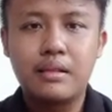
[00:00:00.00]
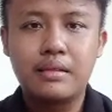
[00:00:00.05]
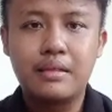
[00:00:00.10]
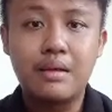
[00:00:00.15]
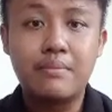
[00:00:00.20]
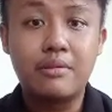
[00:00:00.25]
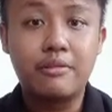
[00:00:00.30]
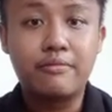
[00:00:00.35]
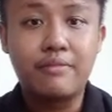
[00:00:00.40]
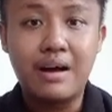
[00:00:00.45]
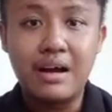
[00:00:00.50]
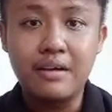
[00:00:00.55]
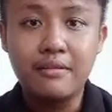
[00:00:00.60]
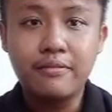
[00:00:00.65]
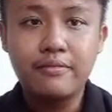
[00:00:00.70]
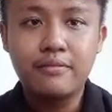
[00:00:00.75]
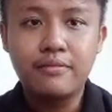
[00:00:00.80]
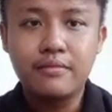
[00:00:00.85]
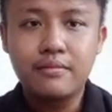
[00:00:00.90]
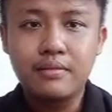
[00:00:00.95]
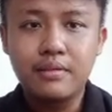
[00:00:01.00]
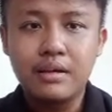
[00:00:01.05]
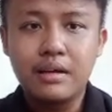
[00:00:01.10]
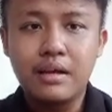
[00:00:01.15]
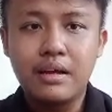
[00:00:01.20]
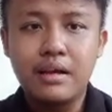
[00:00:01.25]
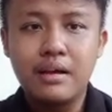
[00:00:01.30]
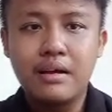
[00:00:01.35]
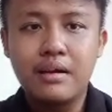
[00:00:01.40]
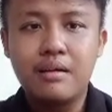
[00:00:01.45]
Number five,
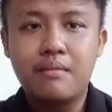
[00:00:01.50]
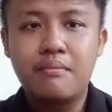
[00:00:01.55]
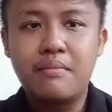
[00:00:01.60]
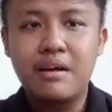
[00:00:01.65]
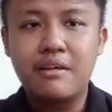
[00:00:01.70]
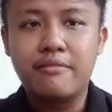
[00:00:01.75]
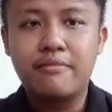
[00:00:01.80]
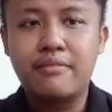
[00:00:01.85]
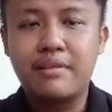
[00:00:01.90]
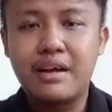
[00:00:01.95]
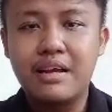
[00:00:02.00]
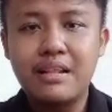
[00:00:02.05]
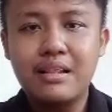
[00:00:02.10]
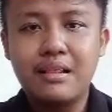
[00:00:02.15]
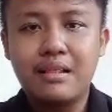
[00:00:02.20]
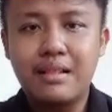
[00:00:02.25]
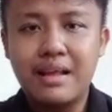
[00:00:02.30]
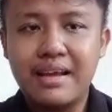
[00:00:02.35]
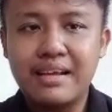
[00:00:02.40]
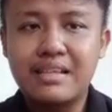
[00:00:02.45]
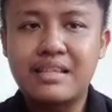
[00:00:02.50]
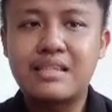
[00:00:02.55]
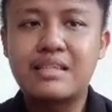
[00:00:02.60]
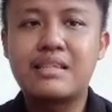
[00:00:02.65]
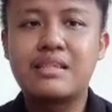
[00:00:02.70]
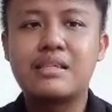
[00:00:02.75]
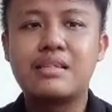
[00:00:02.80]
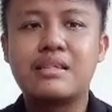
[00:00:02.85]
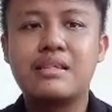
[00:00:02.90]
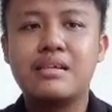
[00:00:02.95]
my friend
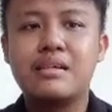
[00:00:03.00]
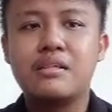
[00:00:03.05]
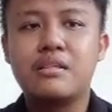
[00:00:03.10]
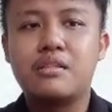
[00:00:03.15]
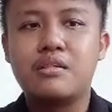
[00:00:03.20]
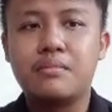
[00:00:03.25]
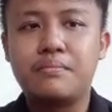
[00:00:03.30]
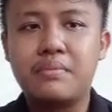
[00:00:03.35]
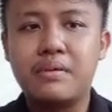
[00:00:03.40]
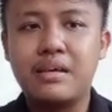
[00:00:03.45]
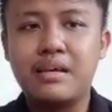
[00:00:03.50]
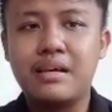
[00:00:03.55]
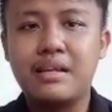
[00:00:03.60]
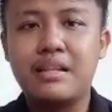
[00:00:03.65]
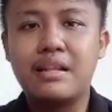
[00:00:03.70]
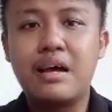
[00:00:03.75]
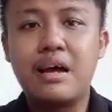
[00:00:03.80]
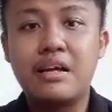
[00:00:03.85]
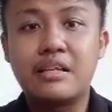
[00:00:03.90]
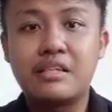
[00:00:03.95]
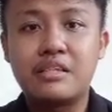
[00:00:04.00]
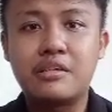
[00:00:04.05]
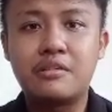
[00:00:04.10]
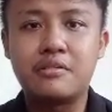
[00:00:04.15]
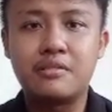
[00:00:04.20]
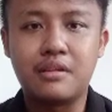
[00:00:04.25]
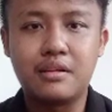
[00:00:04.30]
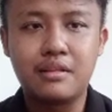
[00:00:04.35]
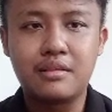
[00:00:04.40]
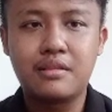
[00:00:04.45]
likes to be an
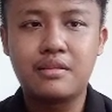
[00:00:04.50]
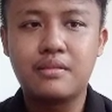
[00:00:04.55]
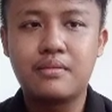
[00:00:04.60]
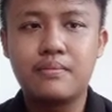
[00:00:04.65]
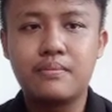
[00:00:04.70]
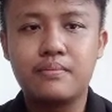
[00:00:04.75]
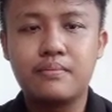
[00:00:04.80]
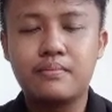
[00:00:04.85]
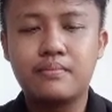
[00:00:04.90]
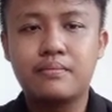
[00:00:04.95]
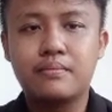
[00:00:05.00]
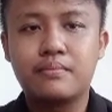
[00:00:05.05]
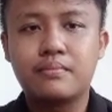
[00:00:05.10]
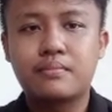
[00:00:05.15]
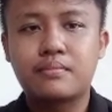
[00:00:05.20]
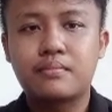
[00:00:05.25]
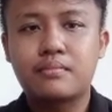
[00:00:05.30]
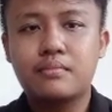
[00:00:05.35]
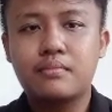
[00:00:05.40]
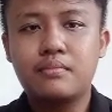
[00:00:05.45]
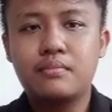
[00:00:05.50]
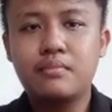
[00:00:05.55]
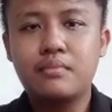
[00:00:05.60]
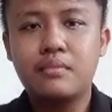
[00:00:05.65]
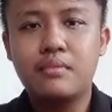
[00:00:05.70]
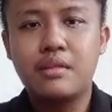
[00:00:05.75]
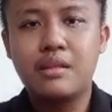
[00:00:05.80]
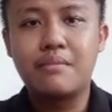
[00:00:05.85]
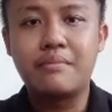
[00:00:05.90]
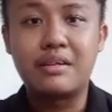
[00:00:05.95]
astronaut.
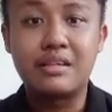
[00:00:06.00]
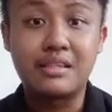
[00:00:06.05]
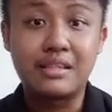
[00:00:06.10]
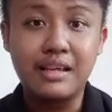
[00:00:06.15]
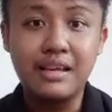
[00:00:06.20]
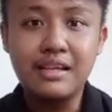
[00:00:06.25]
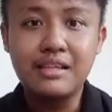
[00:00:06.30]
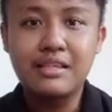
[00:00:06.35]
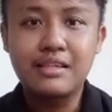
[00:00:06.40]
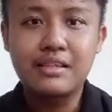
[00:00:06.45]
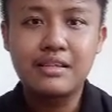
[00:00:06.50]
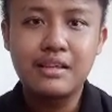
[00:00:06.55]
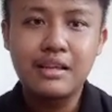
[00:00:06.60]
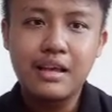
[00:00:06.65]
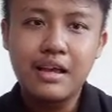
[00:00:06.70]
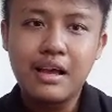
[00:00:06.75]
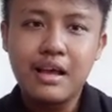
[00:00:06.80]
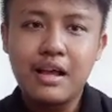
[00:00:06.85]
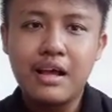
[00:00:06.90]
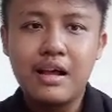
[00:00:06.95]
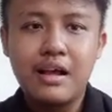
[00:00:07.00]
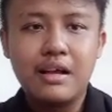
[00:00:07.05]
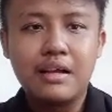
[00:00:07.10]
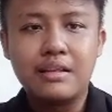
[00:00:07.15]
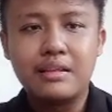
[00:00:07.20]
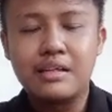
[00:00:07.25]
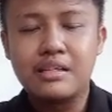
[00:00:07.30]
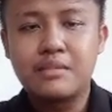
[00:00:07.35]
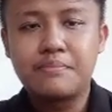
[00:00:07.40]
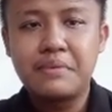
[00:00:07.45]
Number six,
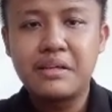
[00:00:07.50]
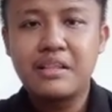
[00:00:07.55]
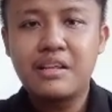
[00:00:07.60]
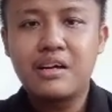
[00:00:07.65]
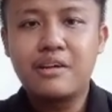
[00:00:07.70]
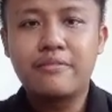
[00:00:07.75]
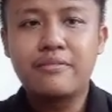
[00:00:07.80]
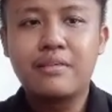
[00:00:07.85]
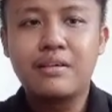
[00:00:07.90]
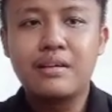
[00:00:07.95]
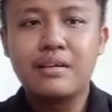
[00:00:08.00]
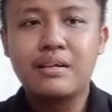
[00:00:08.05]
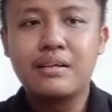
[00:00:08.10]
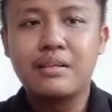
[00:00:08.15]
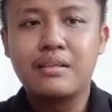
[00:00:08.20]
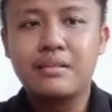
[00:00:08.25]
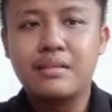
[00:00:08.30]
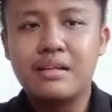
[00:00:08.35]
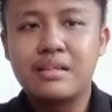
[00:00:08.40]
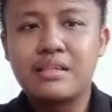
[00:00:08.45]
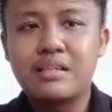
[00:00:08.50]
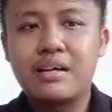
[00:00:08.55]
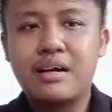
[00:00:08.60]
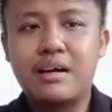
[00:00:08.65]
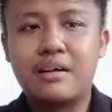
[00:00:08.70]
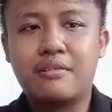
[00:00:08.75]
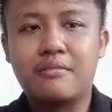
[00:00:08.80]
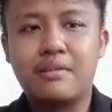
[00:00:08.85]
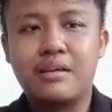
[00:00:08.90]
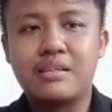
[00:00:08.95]
the speed of this
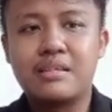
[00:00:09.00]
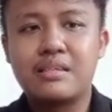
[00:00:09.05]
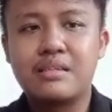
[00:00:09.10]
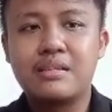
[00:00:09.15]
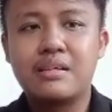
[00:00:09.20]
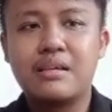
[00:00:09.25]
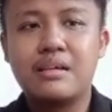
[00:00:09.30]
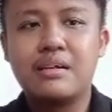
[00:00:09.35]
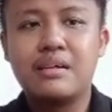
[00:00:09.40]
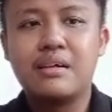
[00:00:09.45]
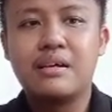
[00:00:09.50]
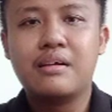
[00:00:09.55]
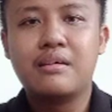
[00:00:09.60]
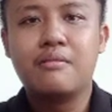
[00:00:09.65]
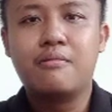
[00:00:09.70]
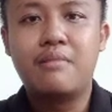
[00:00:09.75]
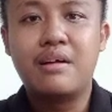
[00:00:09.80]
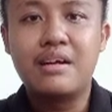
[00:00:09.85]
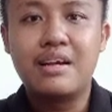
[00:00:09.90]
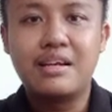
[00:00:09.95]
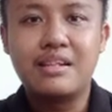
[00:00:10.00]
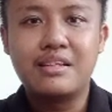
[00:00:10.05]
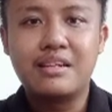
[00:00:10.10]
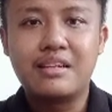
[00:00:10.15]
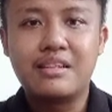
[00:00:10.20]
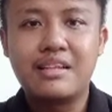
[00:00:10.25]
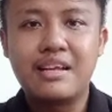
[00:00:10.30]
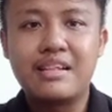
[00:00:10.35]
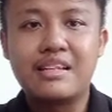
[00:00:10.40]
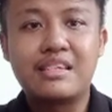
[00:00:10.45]
car was
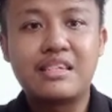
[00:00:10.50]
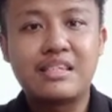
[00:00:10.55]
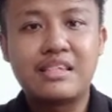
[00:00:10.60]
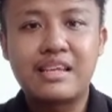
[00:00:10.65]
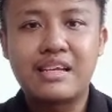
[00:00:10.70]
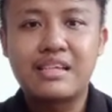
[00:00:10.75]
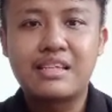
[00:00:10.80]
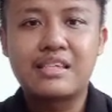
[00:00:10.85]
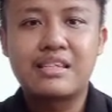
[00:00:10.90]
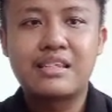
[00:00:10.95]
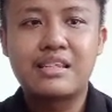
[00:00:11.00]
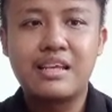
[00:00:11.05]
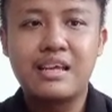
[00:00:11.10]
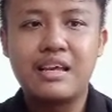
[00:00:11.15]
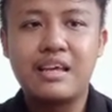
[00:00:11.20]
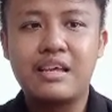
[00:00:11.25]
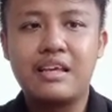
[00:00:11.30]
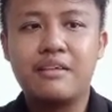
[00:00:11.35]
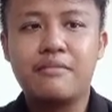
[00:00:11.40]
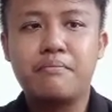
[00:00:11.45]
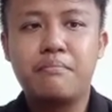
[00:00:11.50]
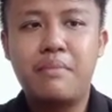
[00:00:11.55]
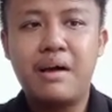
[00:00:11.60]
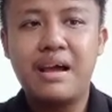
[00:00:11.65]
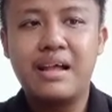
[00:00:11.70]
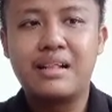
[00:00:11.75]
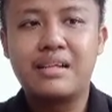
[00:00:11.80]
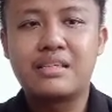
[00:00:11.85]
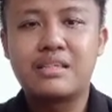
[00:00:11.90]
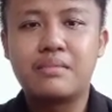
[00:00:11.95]
160
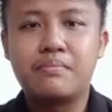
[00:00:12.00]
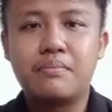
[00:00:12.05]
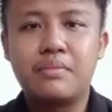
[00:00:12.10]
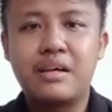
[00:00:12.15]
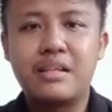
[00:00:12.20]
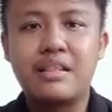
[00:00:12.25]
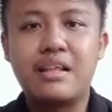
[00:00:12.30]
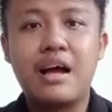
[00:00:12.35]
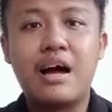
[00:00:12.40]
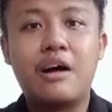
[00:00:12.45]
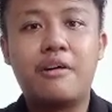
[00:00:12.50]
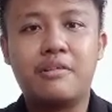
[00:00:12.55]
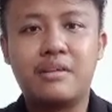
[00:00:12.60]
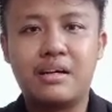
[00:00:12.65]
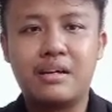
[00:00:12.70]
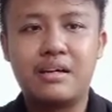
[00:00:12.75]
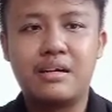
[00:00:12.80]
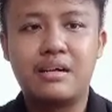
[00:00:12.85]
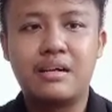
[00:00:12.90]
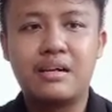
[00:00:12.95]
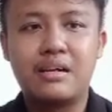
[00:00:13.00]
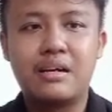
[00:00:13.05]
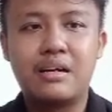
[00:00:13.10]
miles an hour.